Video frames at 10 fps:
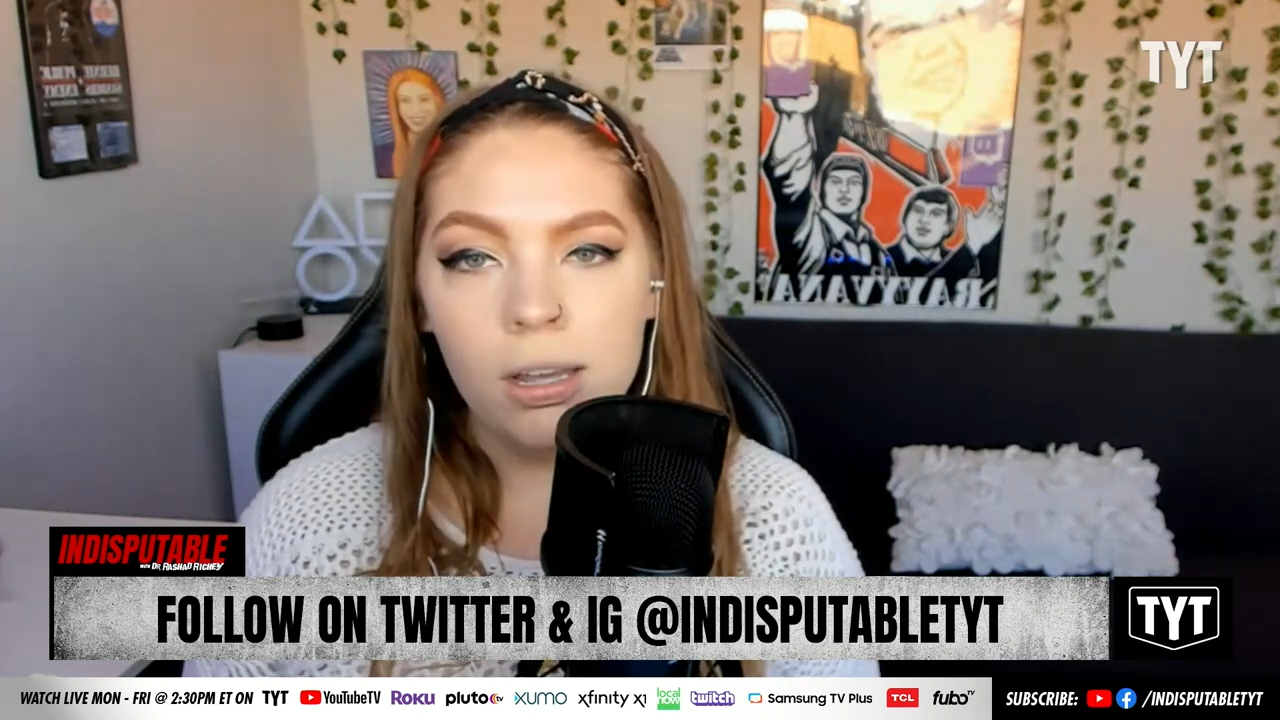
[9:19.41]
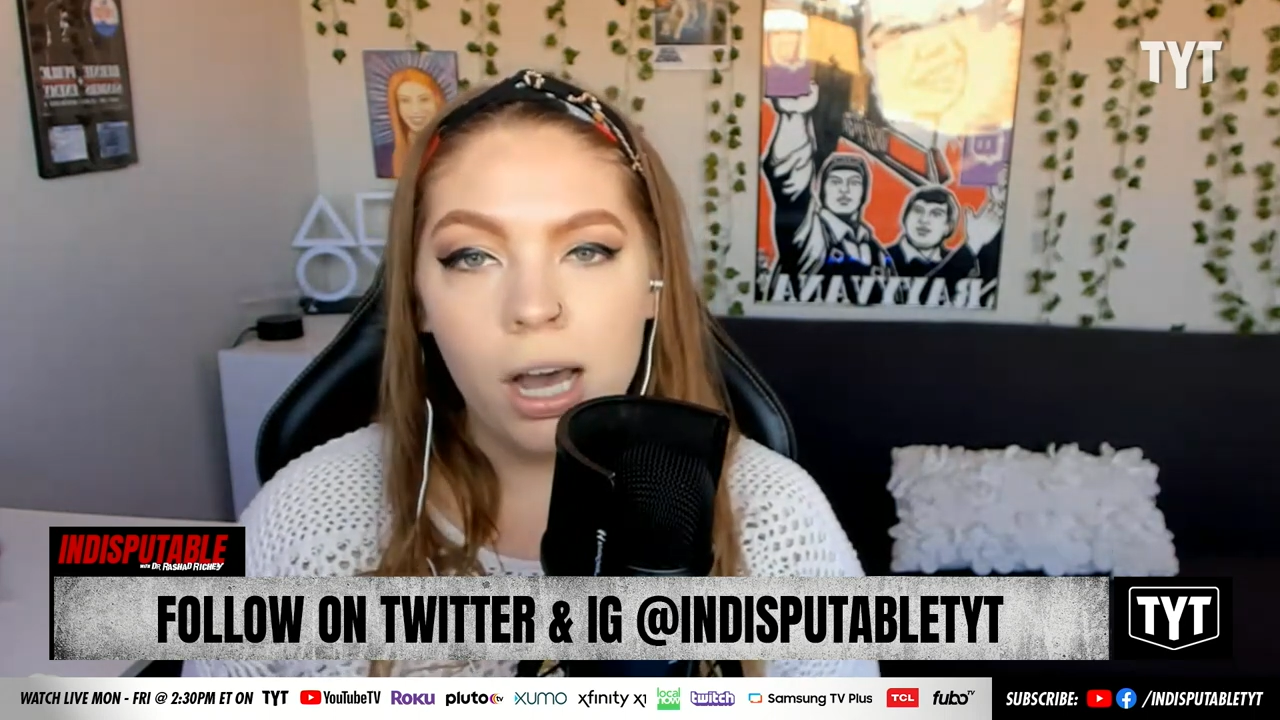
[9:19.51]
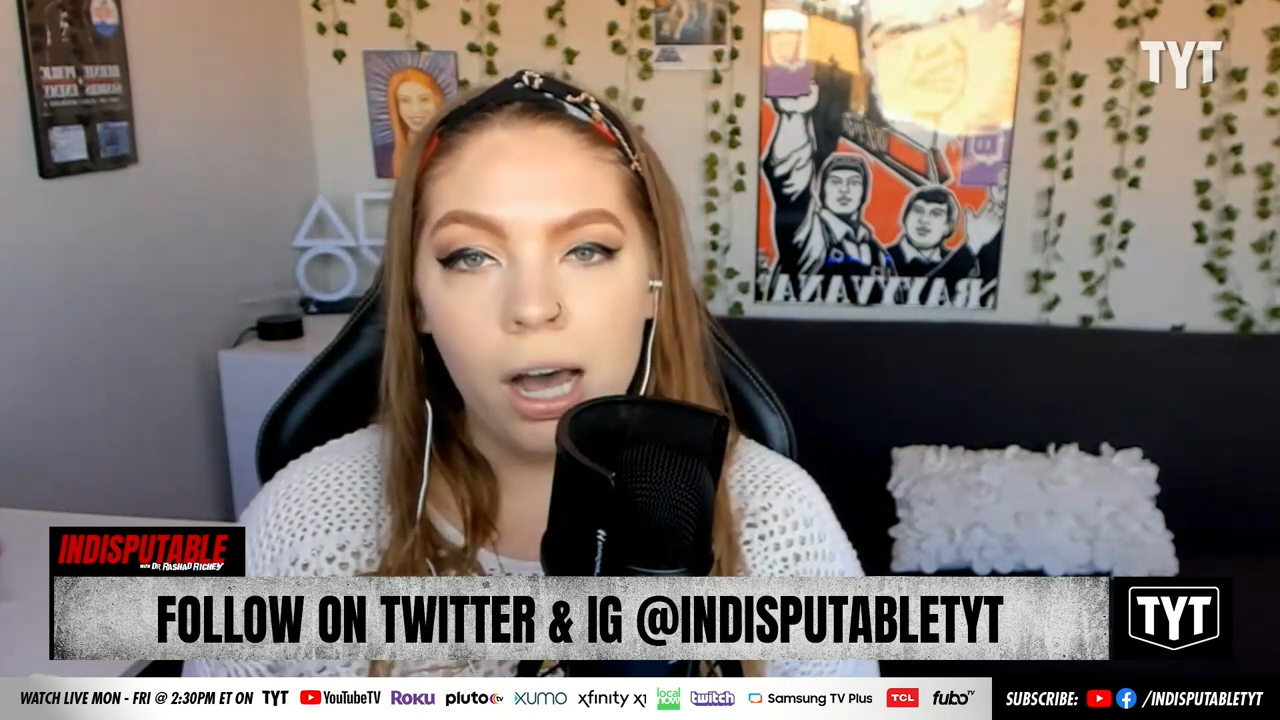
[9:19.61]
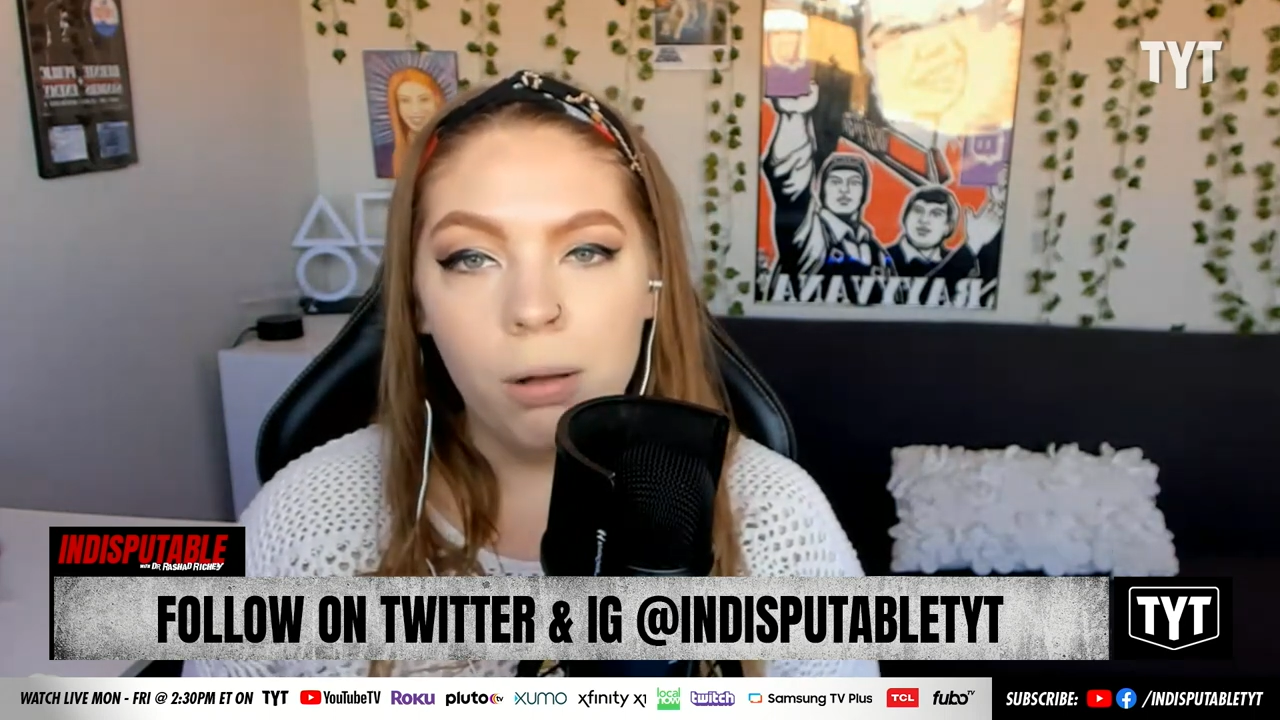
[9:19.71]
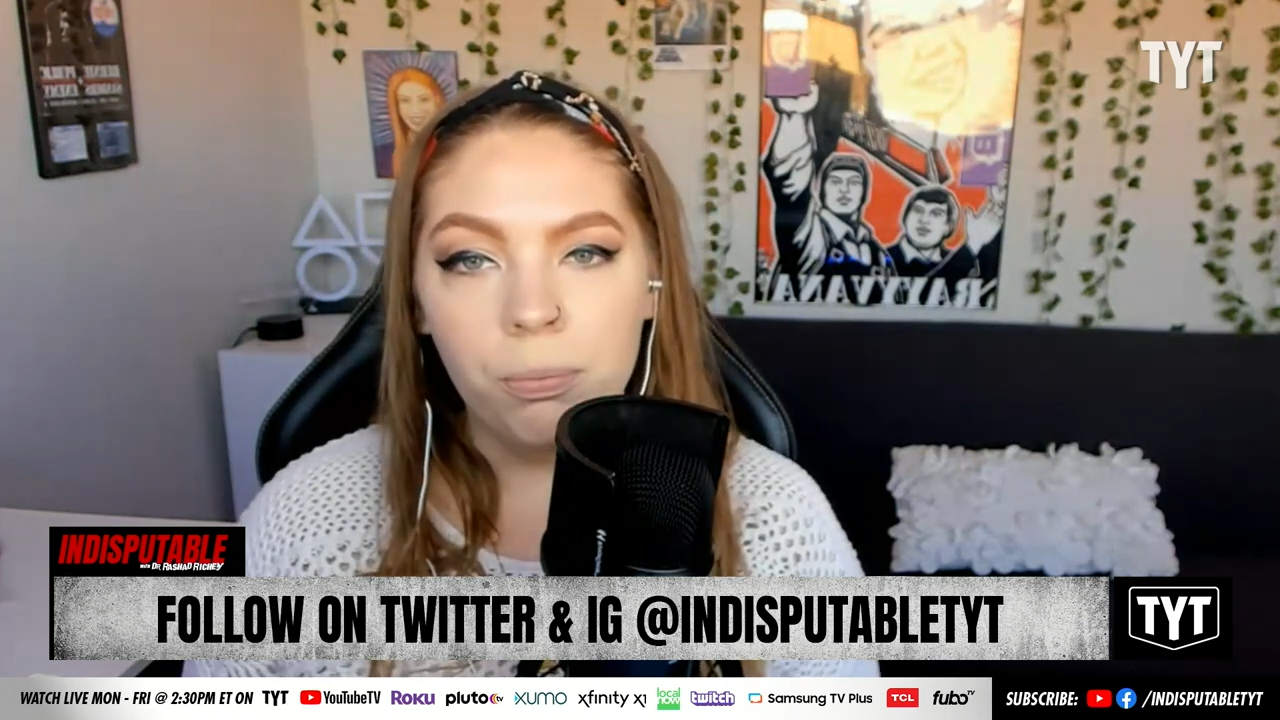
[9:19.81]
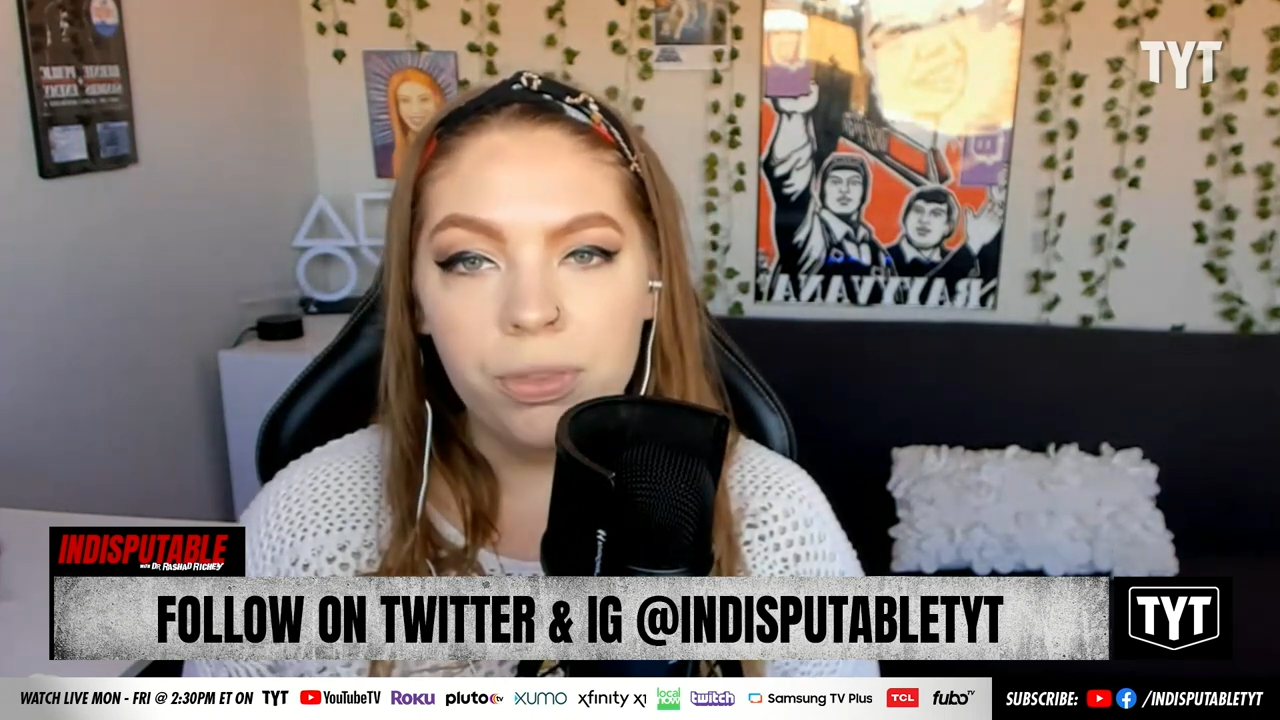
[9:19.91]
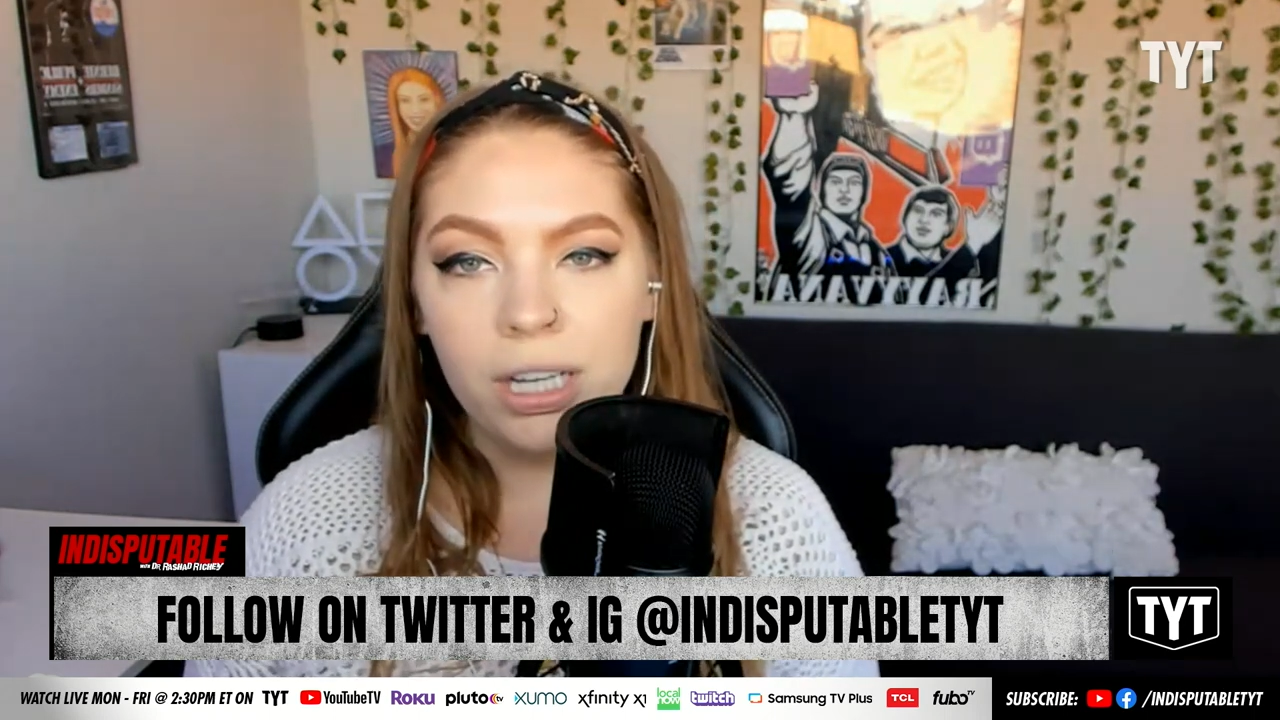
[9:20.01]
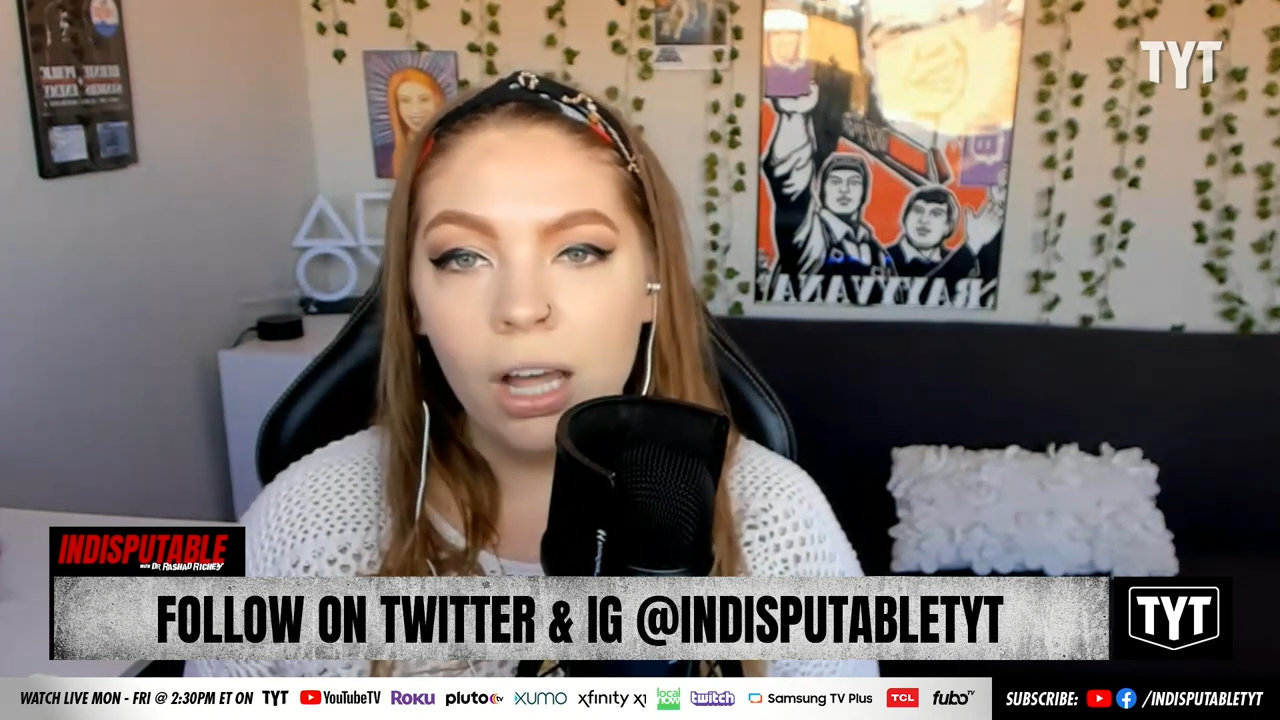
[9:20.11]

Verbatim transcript: Um, the